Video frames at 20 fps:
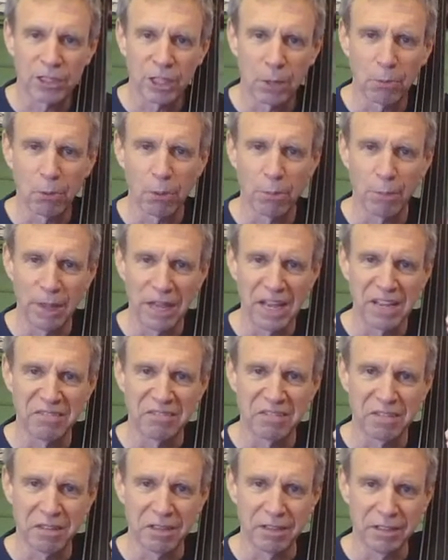double
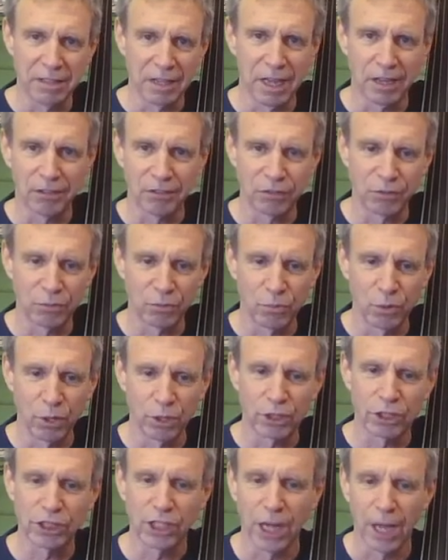bass Yes
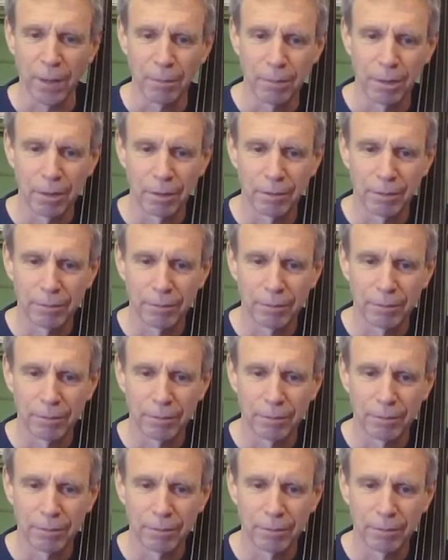workshop,